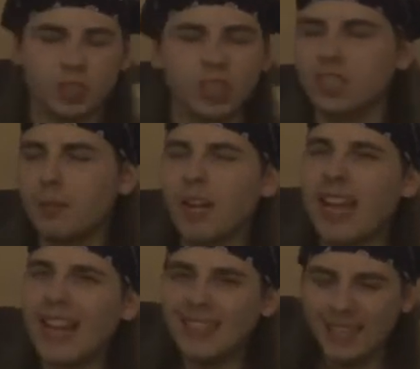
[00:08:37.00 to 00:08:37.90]
just
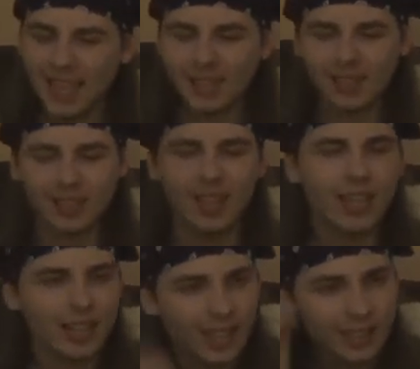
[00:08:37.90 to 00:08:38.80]
about anything.
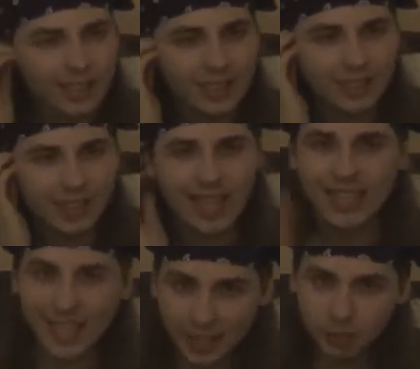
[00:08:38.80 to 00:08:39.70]

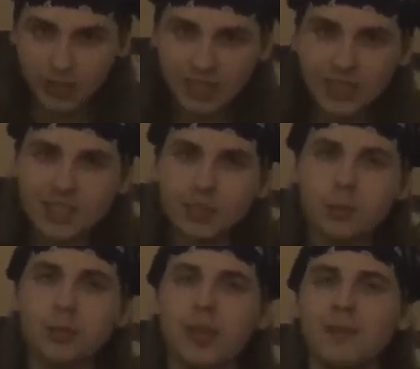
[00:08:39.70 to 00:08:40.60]
Like he used it
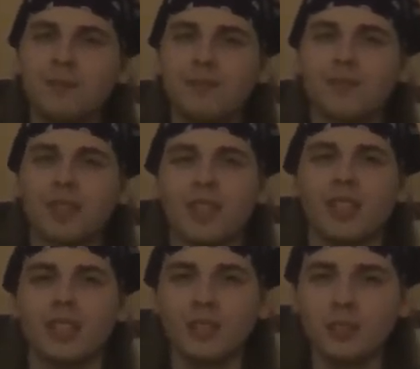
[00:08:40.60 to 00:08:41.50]
to
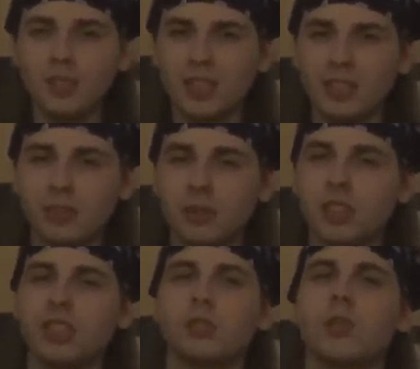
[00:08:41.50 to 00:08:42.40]

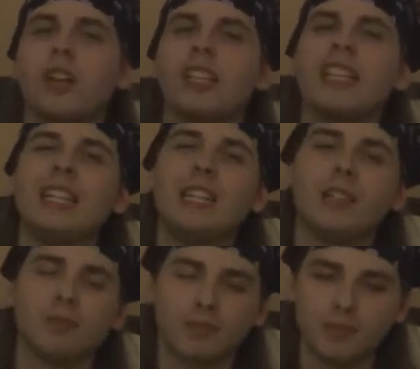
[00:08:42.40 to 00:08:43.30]
destroy
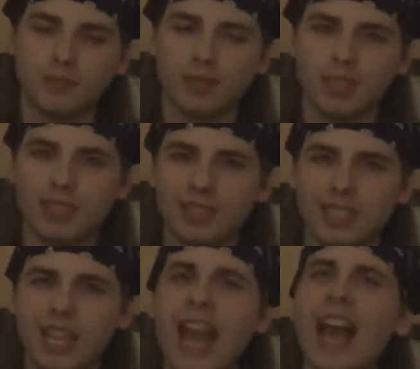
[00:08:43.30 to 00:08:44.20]
the
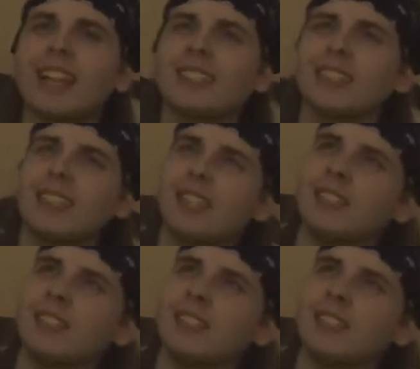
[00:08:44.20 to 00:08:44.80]
axe